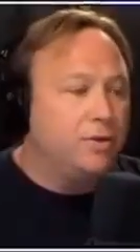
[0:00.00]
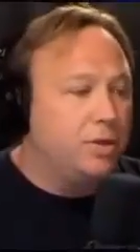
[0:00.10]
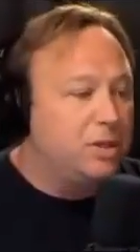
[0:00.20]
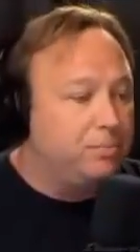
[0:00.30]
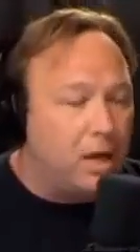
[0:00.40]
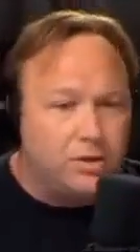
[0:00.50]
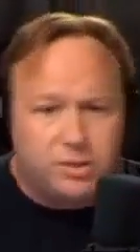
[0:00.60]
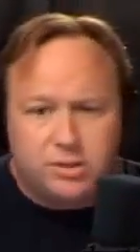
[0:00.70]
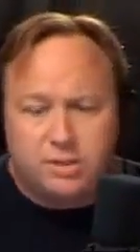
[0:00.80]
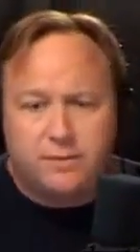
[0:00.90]
There's
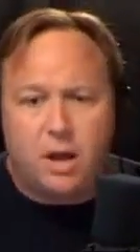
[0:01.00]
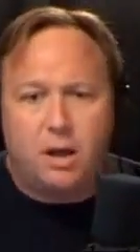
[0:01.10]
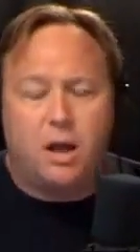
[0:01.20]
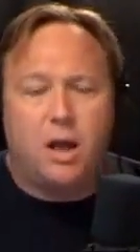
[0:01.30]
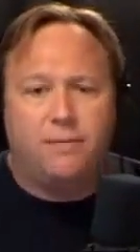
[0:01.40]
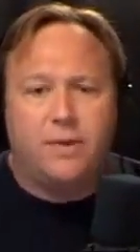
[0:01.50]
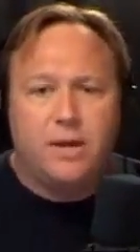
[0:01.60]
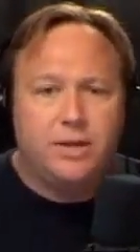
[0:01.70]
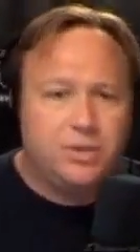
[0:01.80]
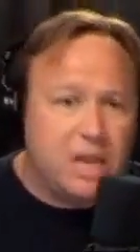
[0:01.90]
explosions that have gone off.
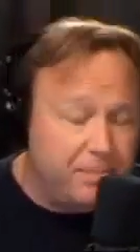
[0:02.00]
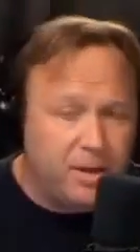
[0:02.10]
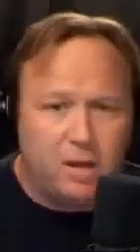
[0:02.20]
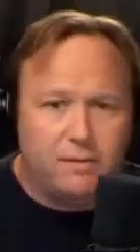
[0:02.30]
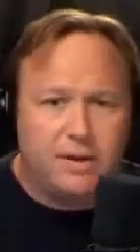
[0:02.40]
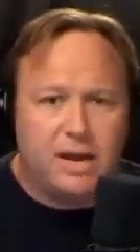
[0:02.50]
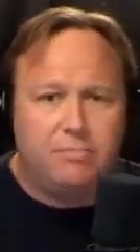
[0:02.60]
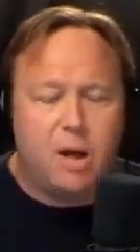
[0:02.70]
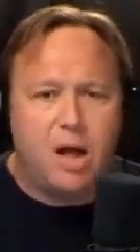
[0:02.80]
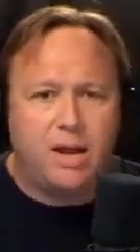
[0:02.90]
He's stepping over
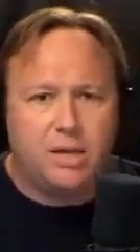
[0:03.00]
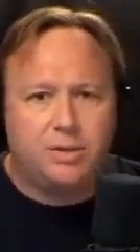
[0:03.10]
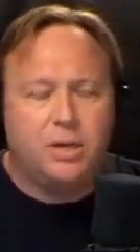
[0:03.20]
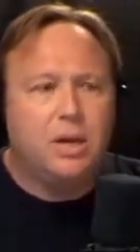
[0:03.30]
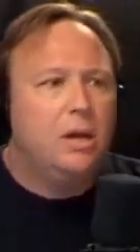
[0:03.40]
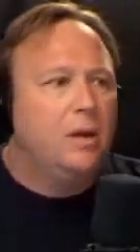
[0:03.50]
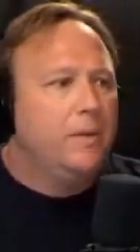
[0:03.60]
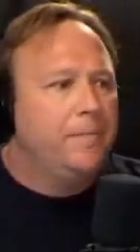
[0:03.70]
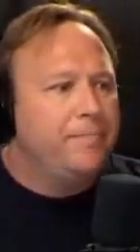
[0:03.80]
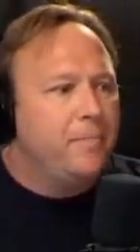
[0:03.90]
dead bodies.
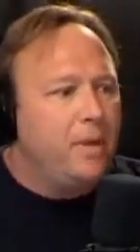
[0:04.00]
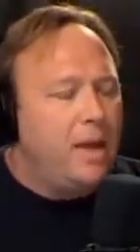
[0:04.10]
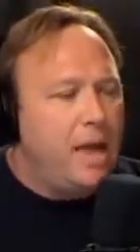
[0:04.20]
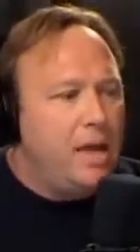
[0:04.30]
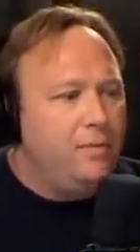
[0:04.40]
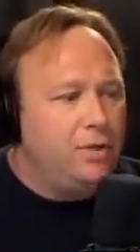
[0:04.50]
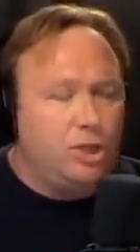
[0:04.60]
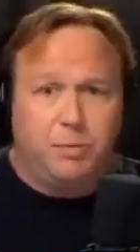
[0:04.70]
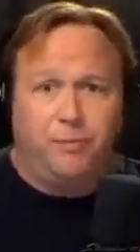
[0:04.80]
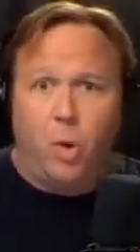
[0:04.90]
And
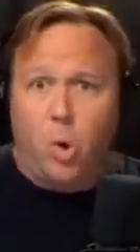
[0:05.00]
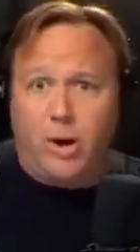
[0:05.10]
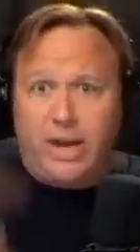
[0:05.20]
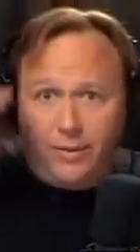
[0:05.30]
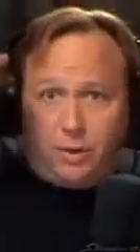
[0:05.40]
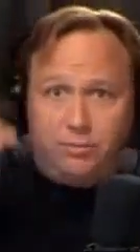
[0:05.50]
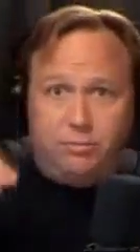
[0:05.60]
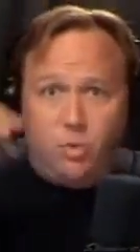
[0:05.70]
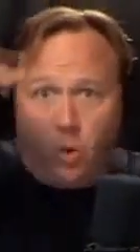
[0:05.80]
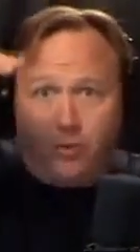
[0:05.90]
this is before either
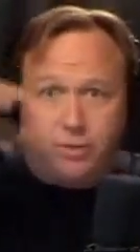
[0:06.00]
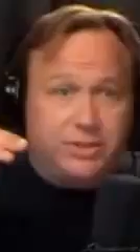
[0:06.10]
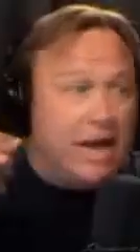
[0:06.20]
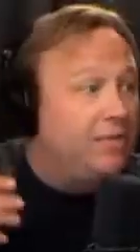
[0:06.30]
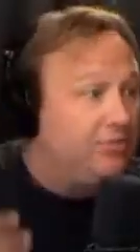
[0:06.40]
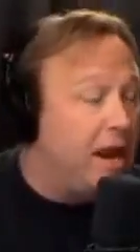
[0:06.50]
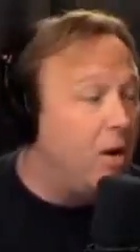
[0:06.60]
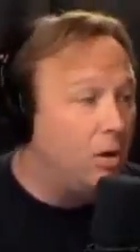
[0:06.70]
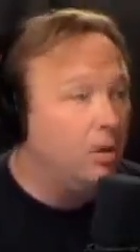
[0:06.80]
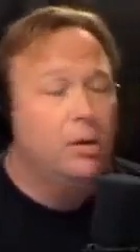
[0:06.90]
North or South
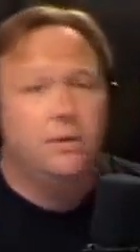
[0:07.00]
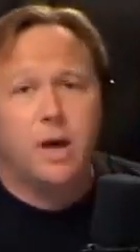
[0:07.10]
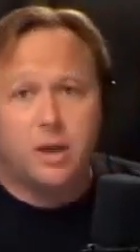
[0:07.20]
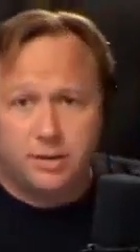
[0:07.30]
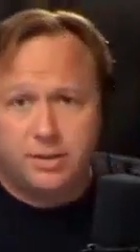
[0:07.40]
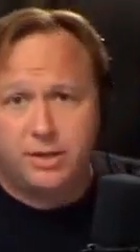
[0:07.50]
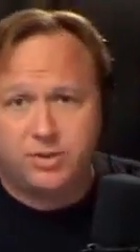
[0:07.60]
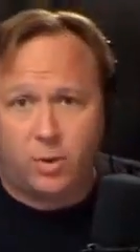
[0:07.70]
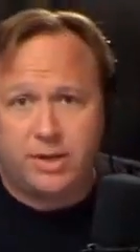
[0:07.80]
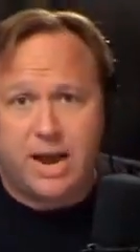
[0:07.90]
Tower, the
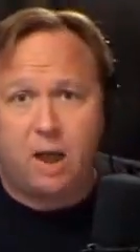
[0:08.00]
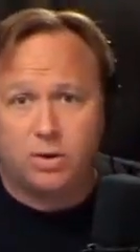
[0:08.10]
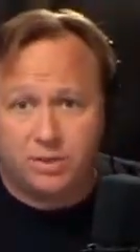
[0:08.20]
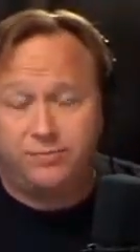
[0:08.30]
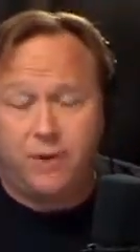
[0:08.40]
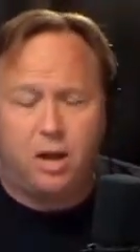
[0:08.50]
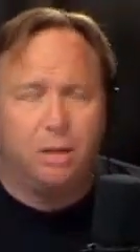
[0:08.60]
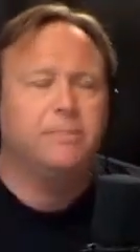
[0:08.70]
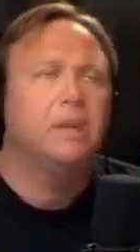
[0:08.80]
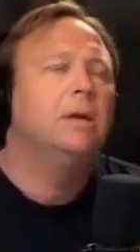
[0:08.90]
110-story towers, had
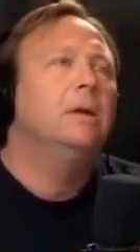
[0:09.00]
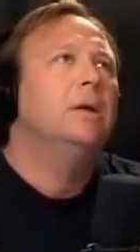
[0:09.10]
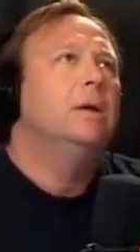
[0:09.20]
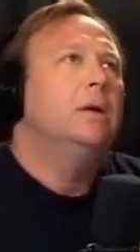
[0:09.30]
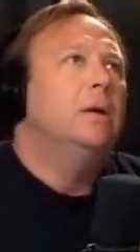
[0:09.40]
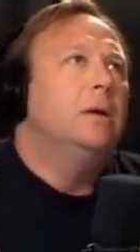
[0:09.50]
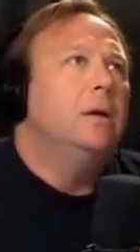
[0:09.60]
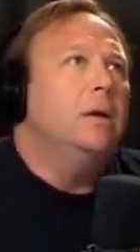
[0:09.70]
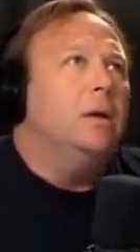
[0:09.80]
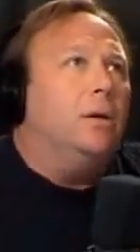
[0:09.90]
fallen.
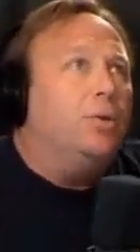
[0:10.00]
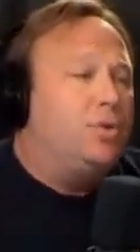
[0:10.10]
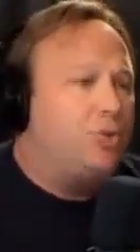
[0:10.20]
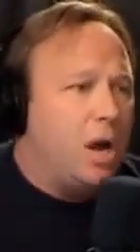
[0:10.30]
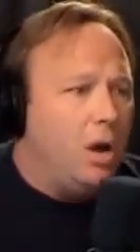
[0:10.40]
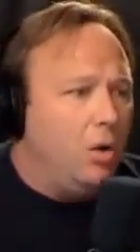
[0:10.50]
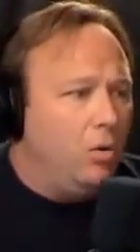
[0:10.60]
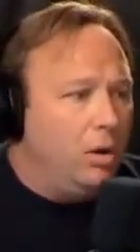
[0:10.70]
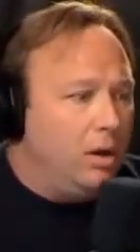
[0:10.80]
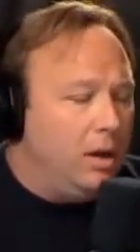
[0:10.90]

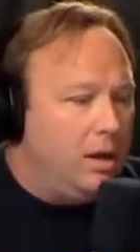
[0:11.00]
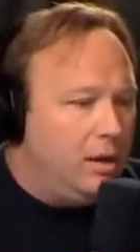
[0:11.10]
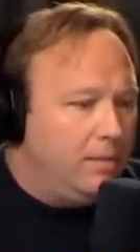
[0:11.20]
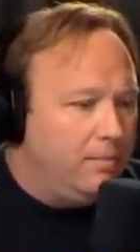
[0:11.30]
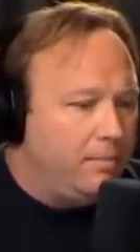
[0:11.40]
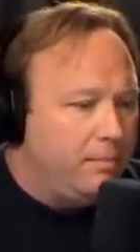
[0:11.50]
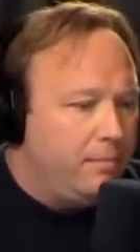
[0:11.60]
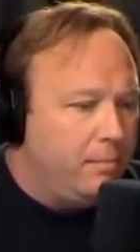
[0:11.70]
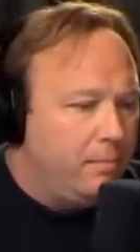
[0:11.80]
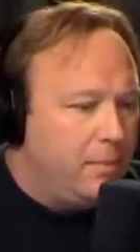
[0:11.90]
So
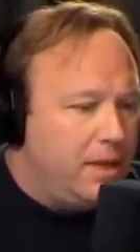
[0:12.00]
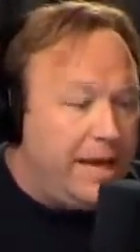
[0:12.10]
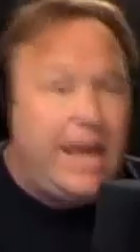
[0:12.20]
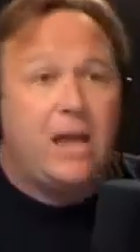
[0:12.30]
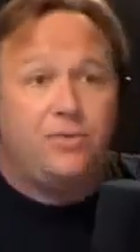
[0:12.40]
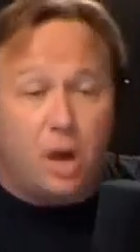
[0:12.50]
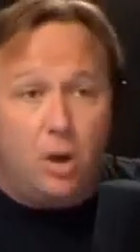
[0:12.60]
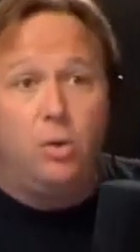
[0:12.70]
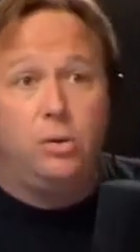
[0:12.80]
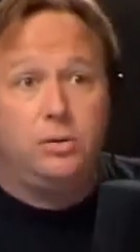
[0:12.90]
he had
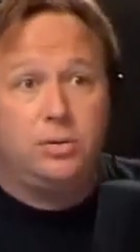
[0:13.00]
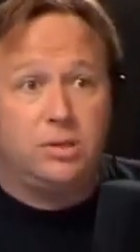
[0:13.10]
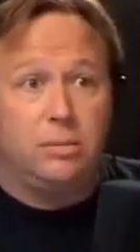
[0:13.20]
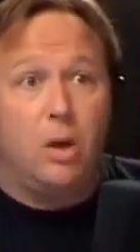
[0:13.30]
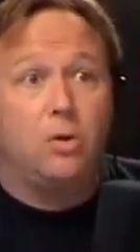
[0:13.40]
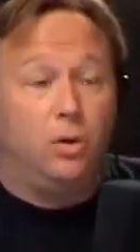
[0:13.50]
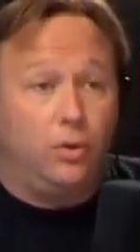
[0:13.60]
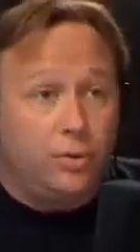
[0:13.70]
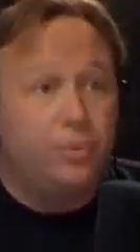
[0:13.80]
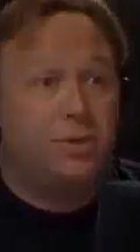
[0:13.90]
told some local
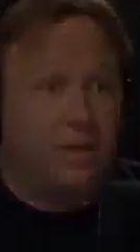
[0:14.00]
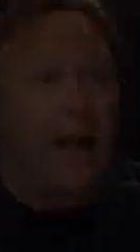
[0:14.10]
news